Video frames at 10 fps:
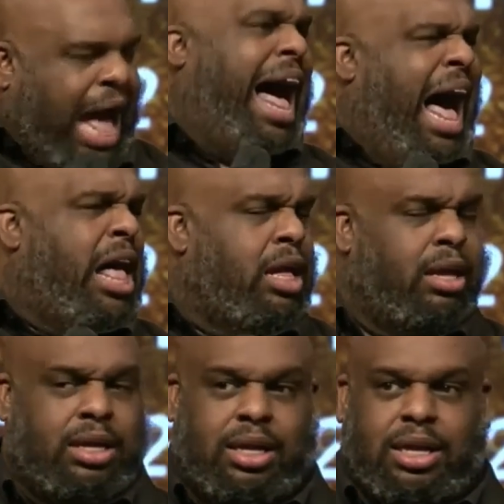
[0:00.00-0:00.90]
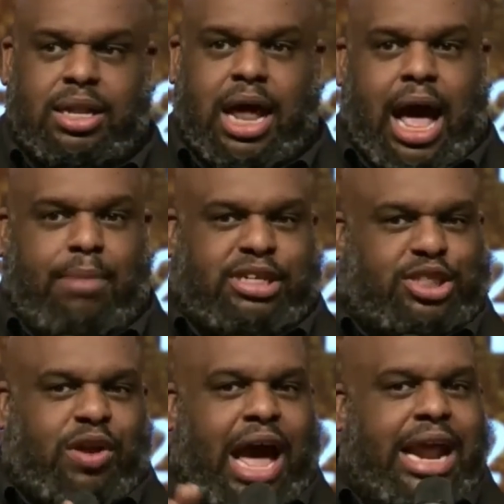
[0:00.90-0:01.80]
Huh?
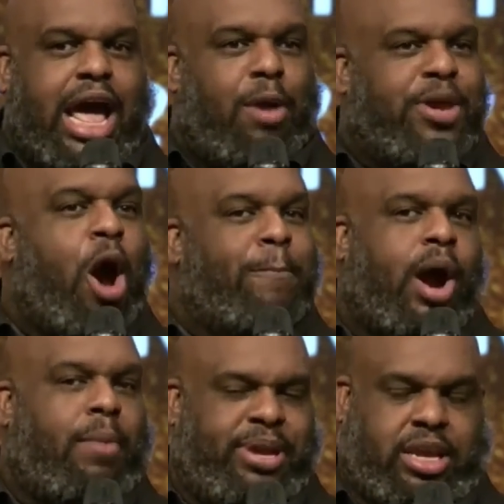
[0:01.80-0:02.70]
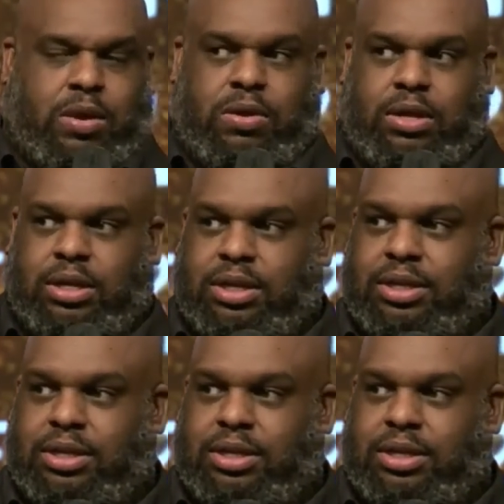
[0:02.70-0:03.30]
I'm just trying to help your barbecue.